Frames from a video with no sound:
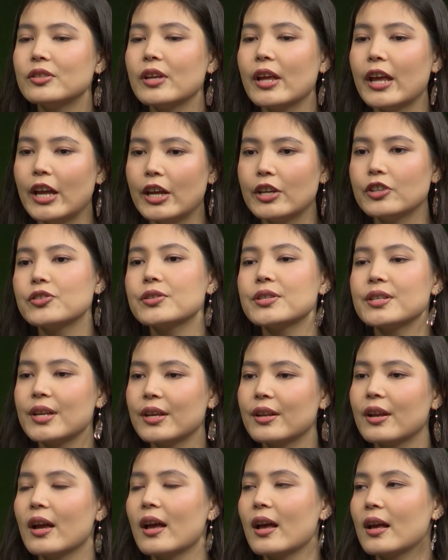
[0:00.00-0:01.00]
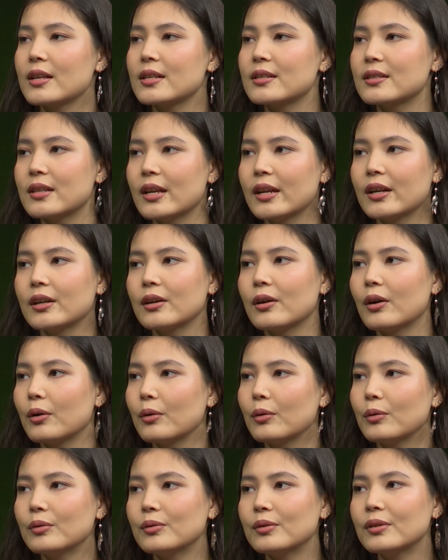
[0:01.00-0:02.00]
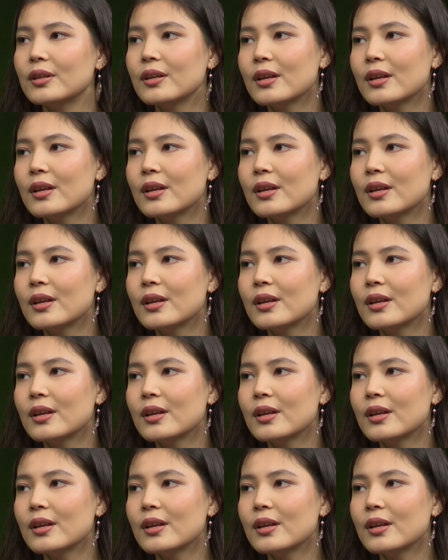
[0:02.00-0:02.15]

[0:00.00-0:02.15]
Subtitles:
each city has their own